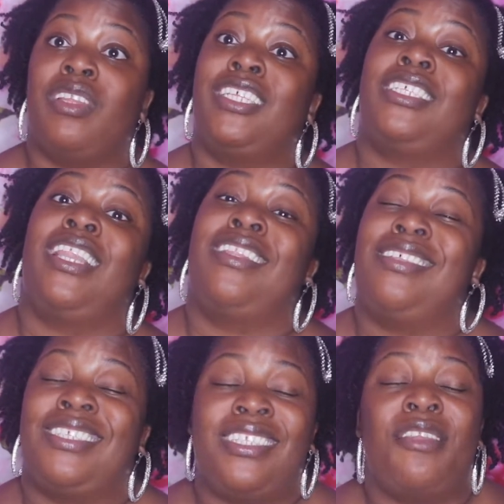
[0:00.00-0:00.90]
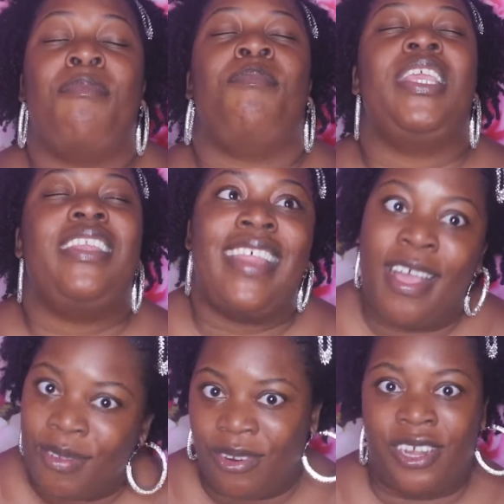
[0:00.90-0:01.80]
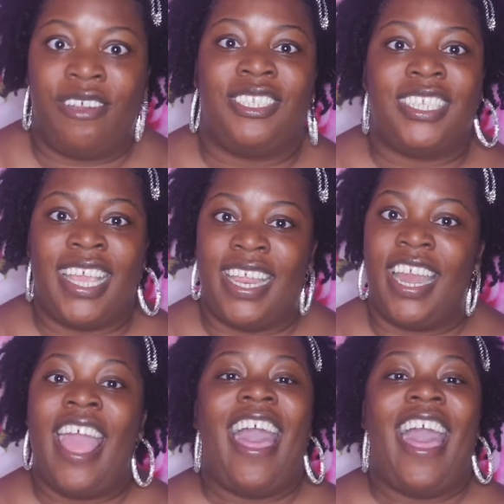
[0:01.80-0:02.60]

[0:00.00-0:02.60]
Let's let the sun beat down on our skin.